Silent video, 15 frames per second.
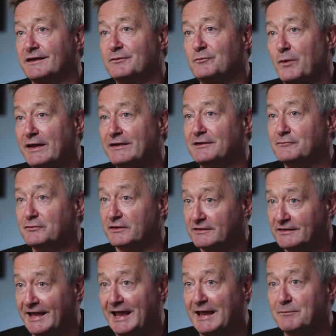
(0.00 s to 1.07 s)
and waiting for the
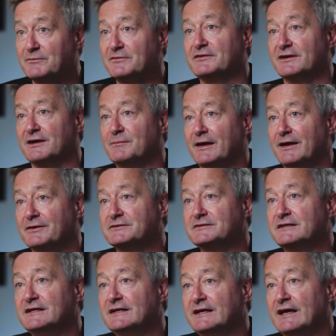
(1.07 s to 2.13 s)
names to come out,
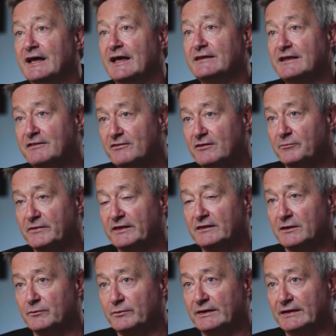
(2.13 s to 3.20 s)
and that's something
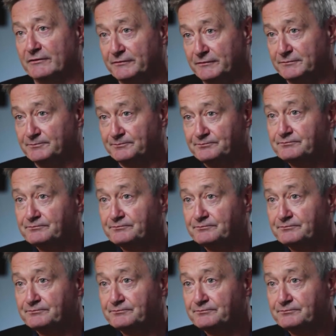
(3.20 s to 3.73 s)
that we've